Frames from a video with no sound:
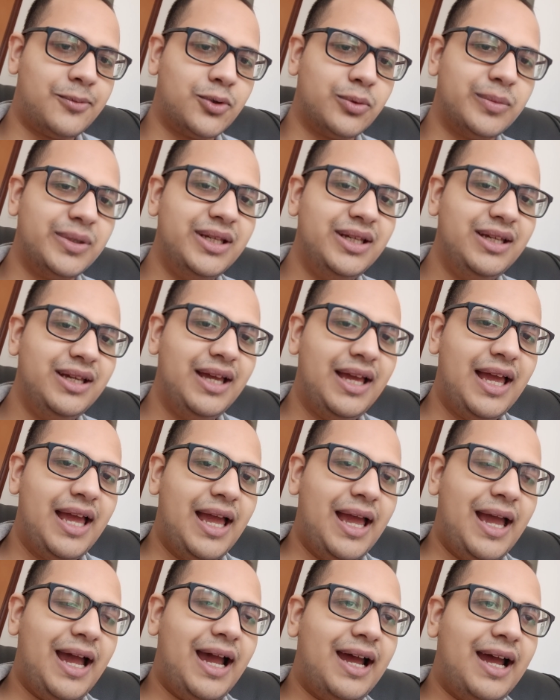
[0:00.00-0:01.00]
to me.
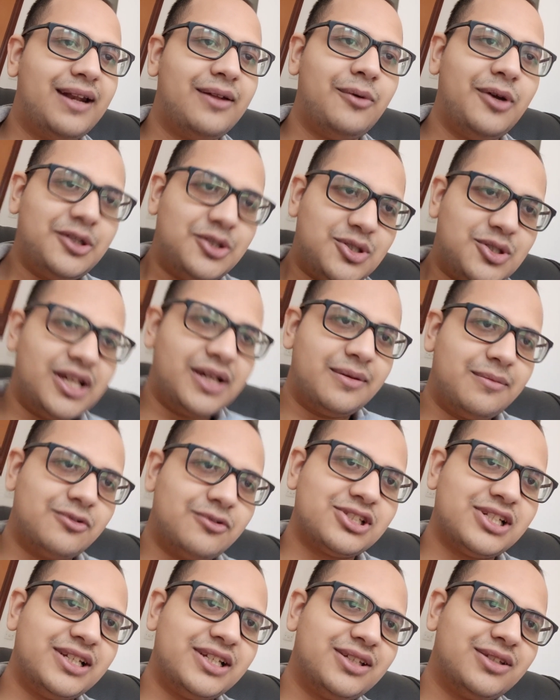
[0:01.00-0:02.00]
And eventually I
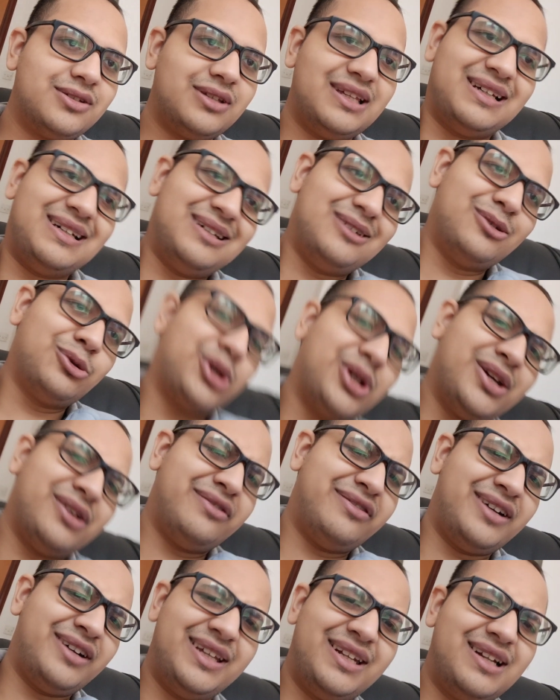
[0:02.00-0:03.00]
was like, yeah, okay,
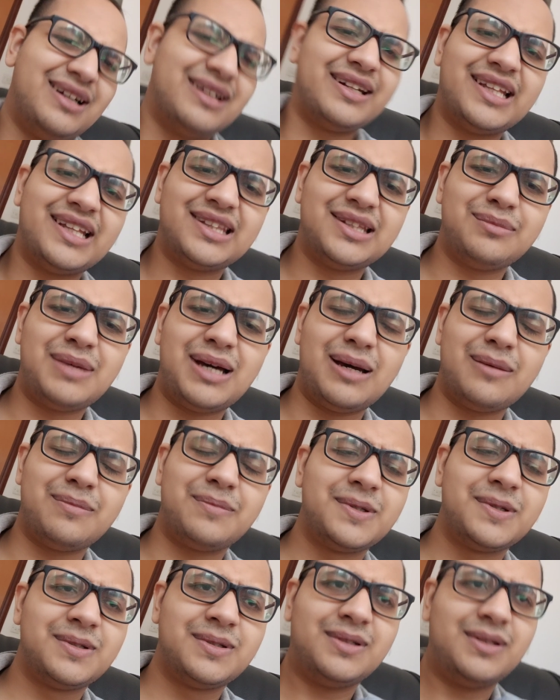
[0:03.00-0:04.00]
fine, I'll take the map.
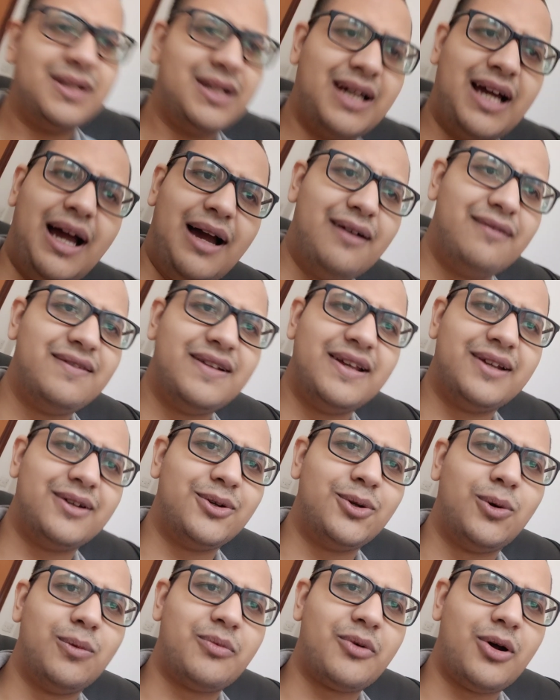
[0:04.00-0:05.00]
I have like
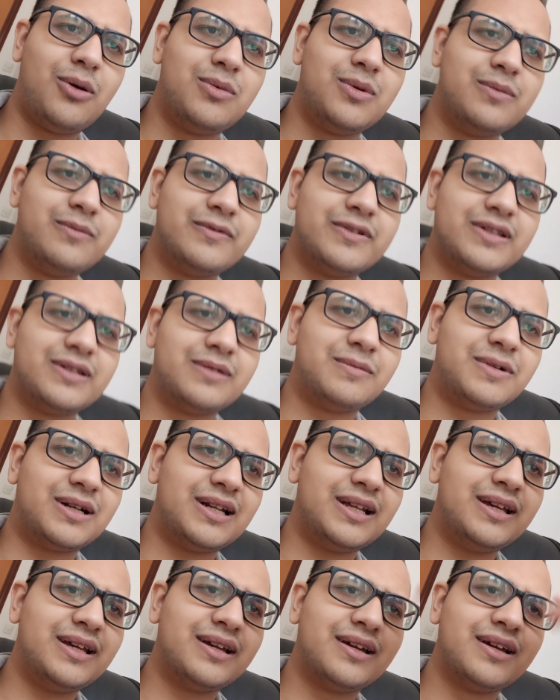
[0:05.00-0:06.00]
no problem with it. But
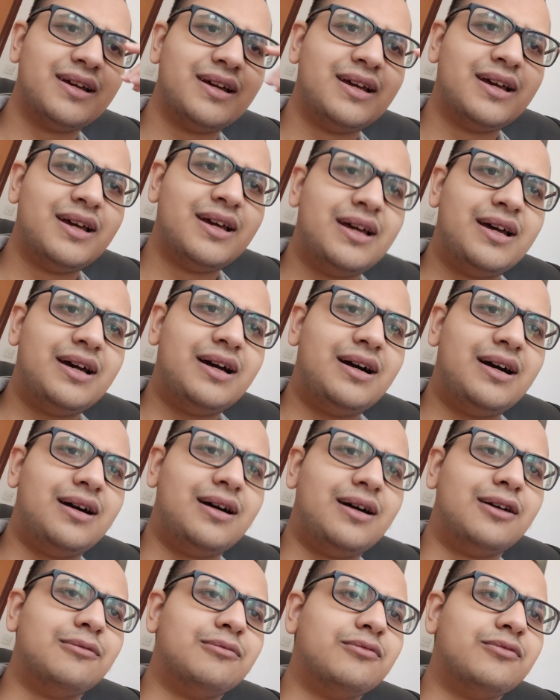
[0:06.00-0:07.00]
like
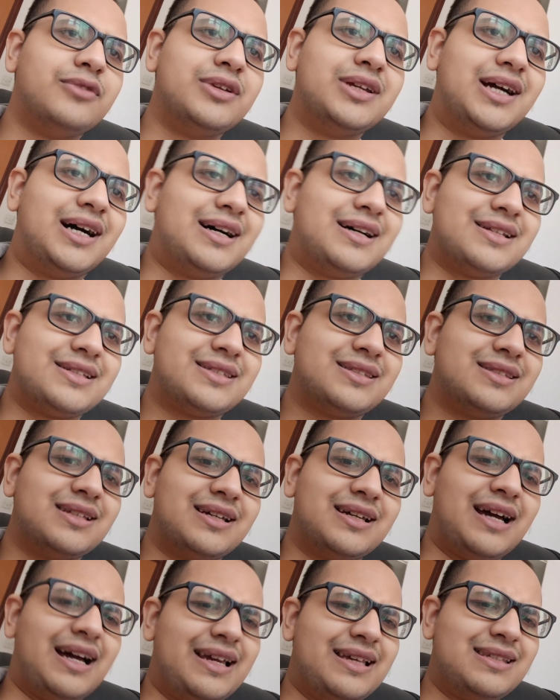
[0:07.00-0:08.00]
we asked the
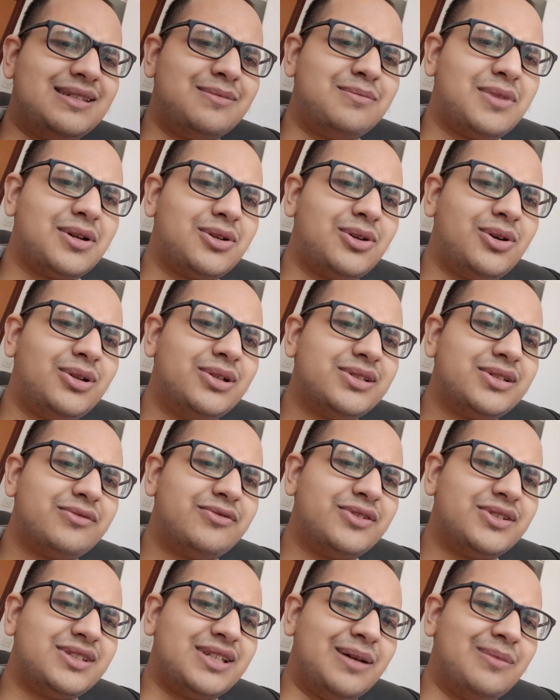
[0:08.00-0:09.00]
guys in McDonald's, and
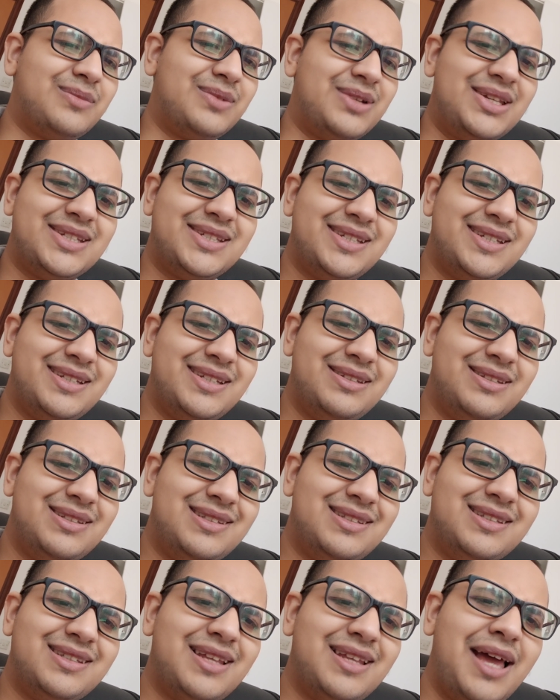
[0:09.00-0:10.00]
for some
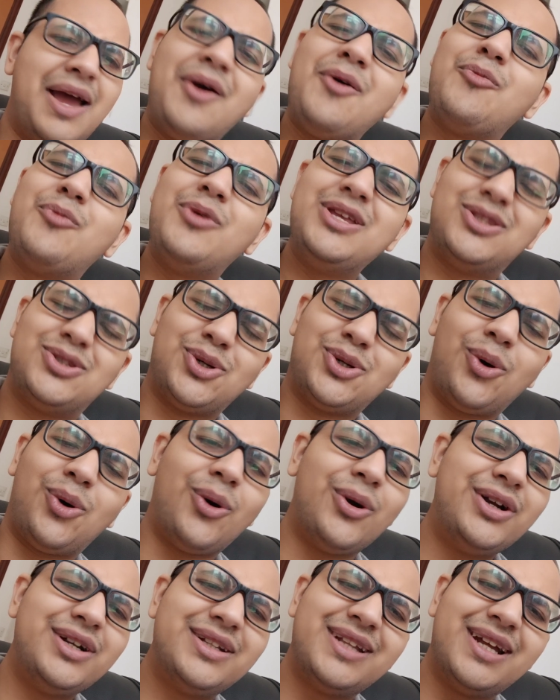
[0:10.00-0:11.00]
reason we
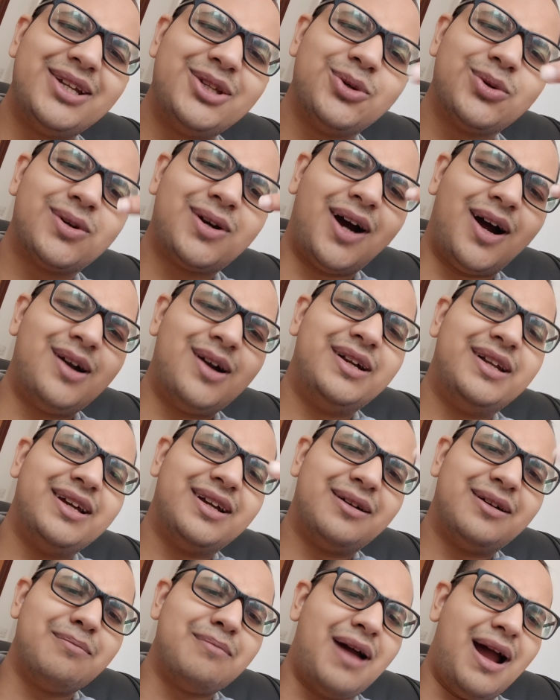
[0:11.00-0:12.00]
thought that you can't
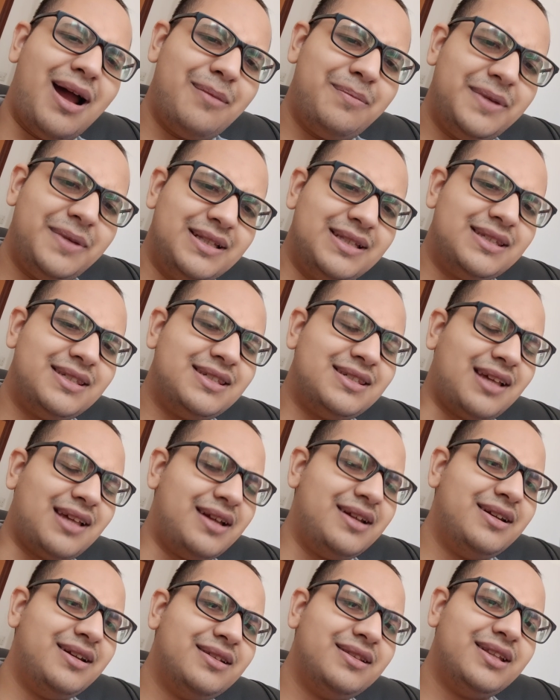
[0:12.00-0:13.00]
take a map
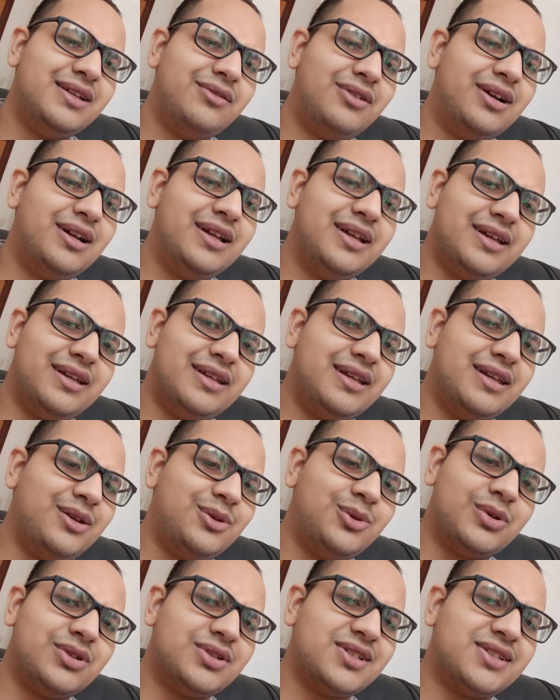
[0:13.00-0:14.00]
inside. And they were like, yeah,
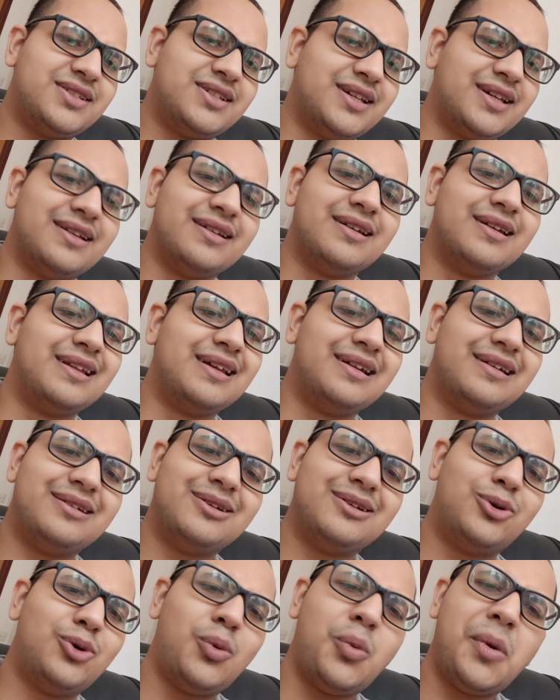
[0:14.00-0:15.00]
you can just take it
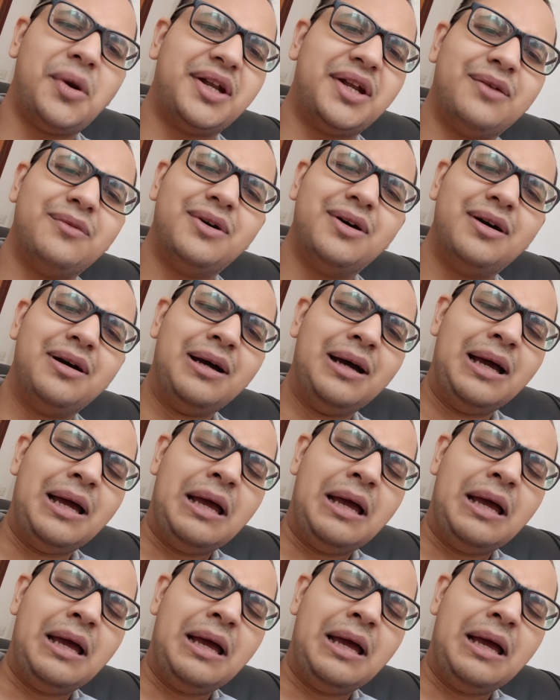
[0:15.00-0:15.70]
later or whatever.